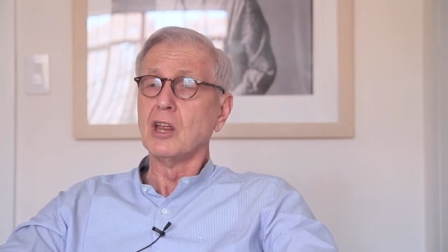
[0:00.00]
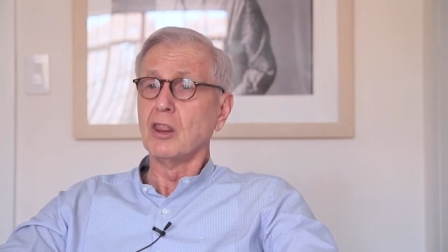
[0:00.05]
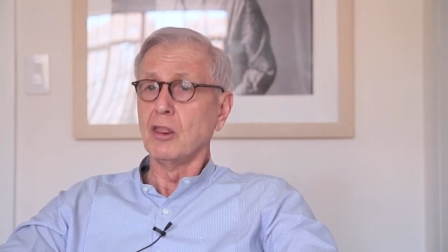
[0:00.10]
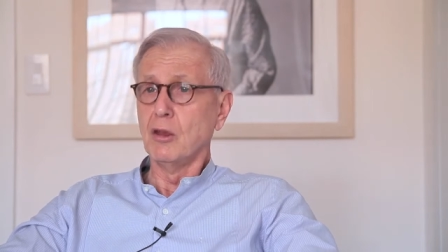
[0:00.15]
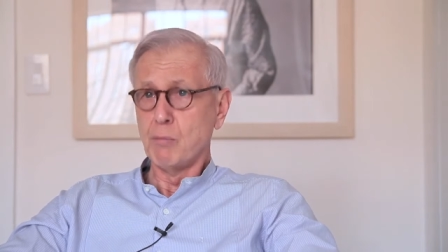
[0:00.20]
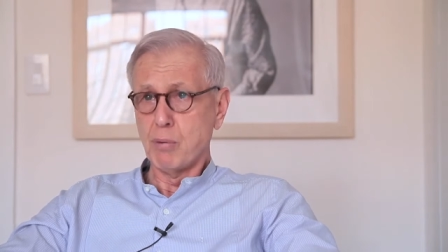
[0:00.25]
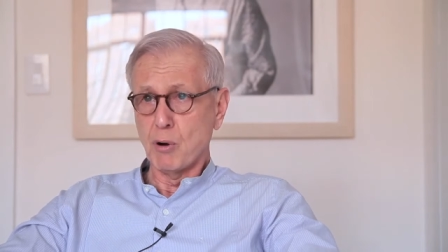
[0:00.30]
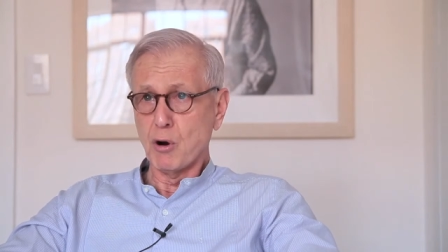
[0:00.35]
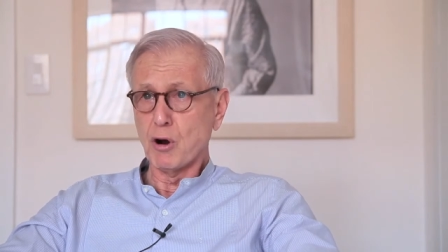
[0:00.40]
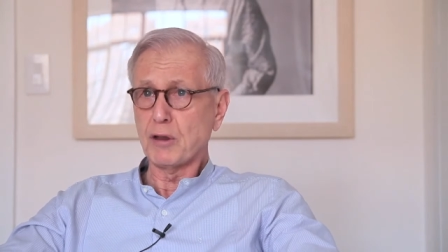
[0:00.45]

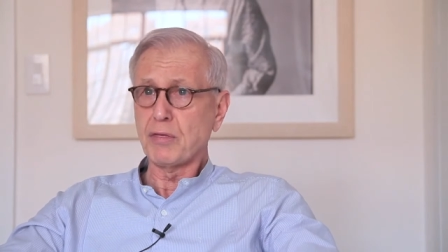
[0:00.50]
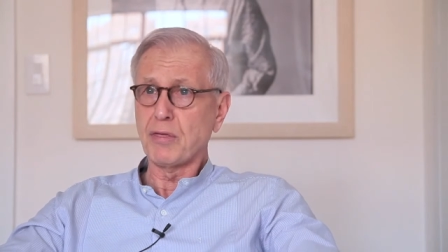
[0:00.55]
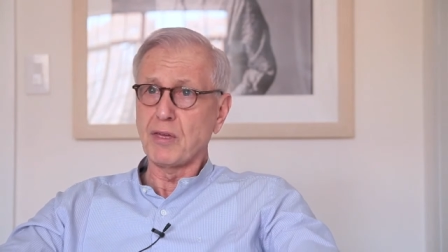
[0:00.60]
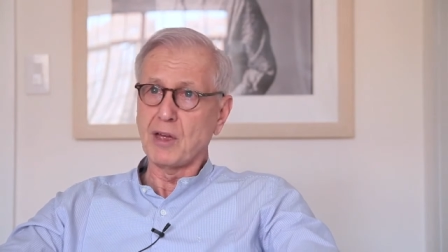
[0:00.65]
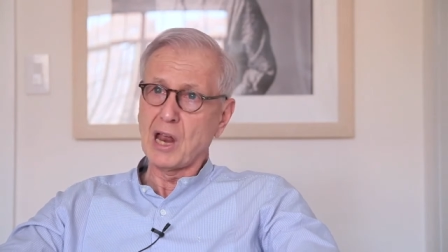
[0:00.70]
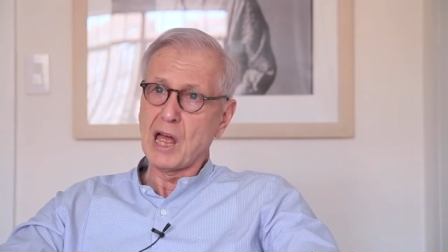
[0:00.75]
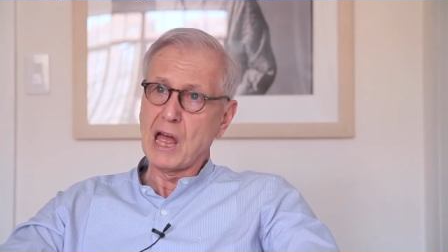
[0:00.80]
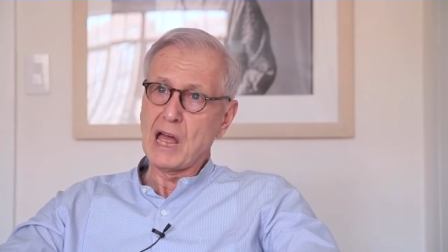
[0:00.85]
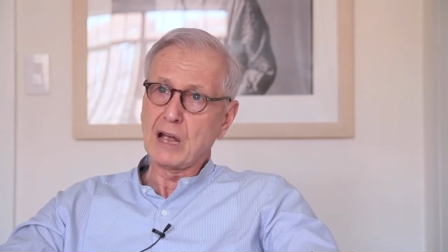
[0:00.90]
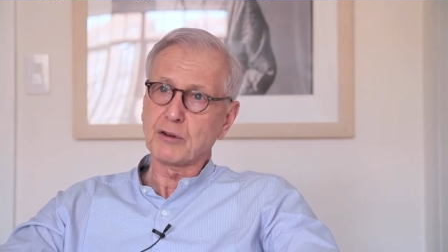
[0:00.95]
the part
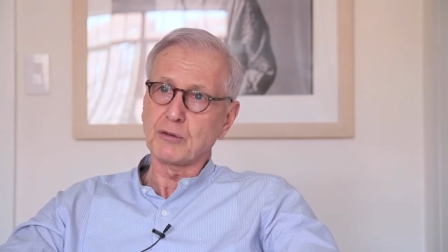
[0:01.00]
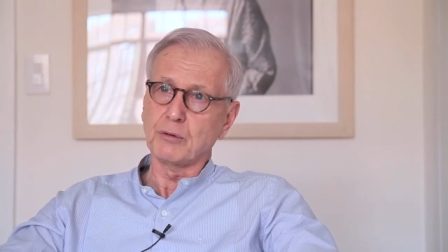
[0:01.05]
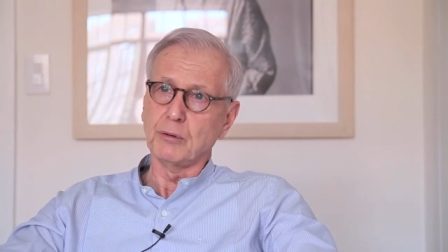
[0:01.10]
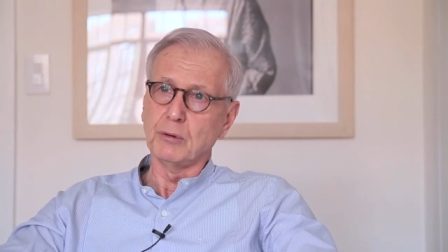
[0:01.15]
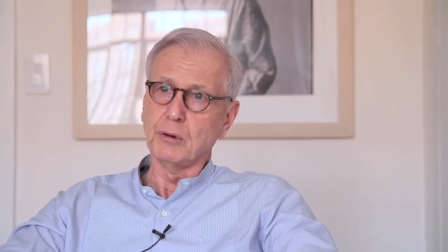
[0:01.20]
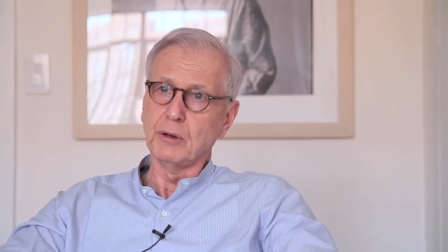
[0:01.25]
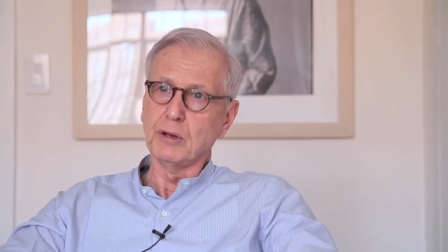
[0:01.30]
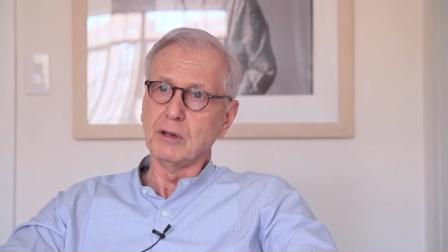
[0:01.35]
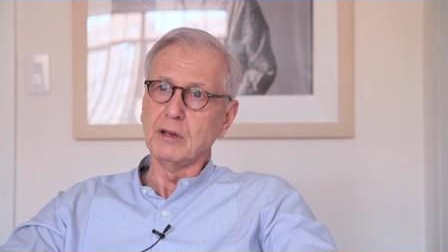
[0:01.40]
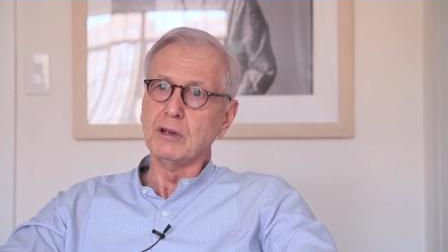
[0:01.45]
that
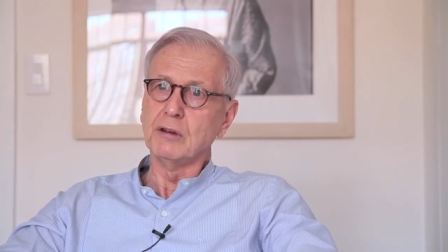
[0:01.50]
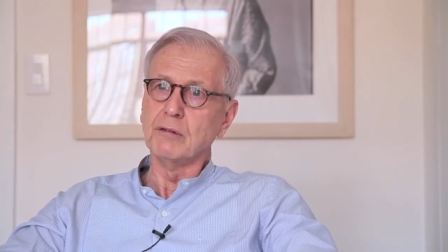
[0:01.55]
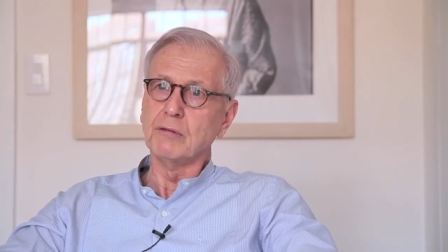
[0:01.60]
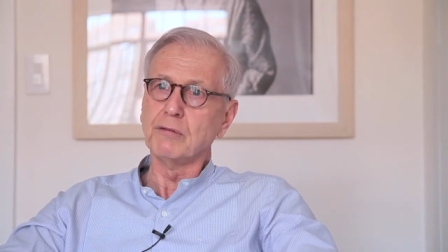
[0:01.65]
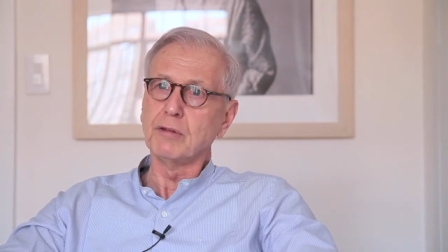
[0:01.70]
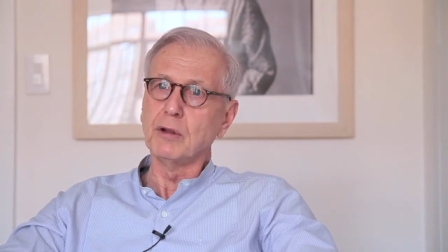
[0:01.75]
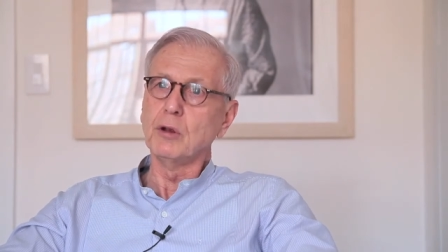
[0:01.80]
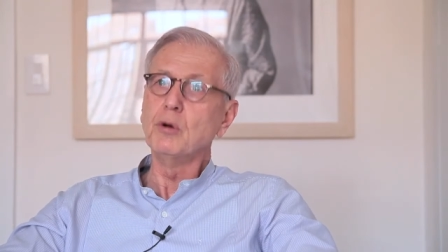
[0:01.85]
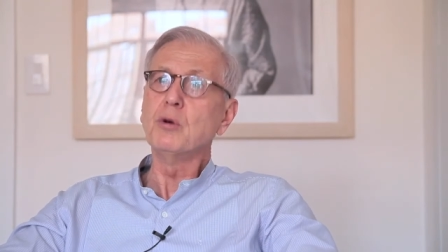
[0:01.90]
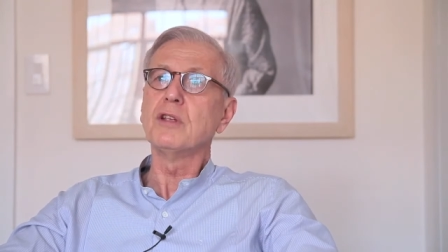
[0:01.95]
actually
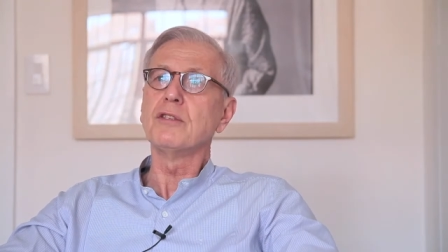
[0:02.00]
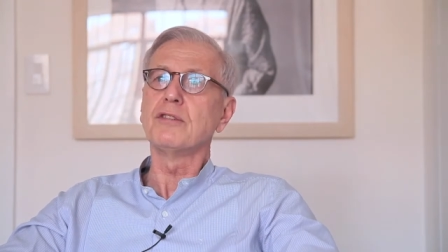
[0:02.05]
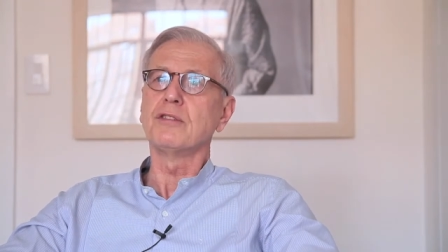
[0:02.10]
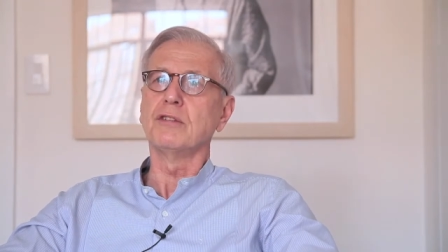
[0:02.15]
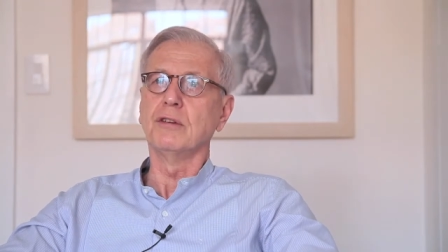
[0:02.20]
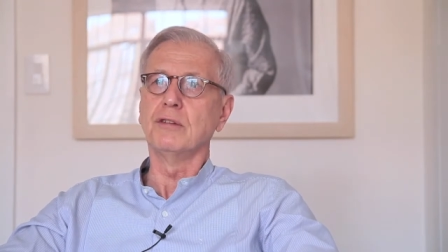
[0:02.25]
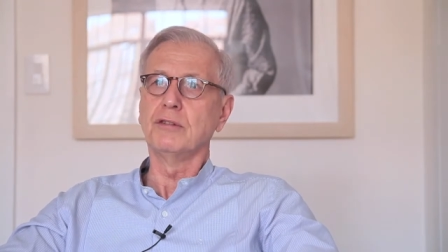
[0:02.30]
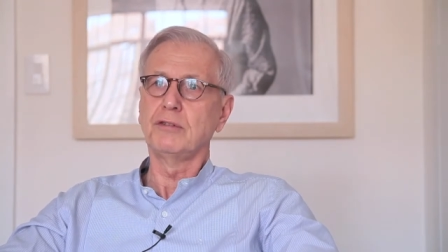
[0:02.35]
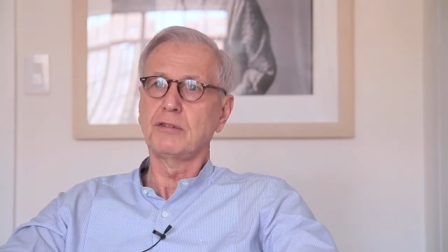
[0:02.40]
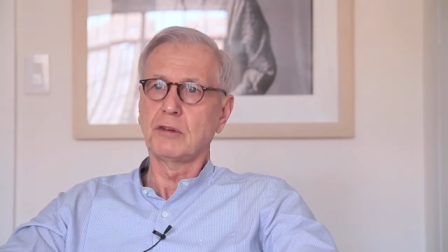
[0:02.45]

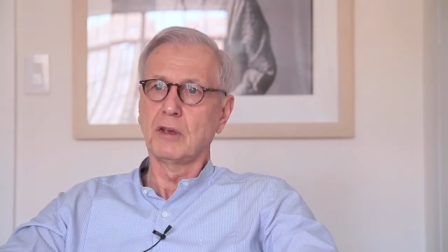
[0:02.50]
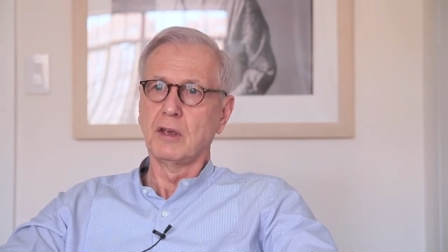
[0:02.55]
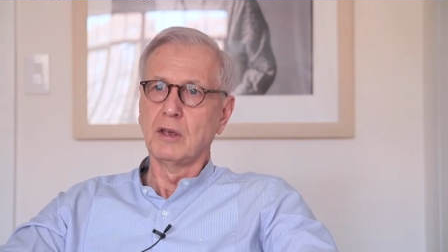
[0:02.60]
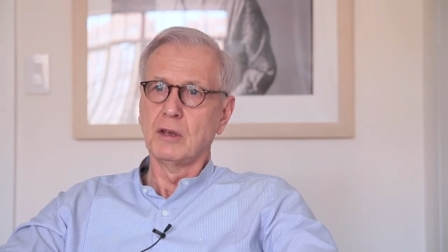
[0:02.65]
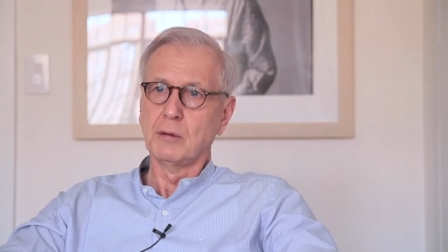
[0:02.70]
influences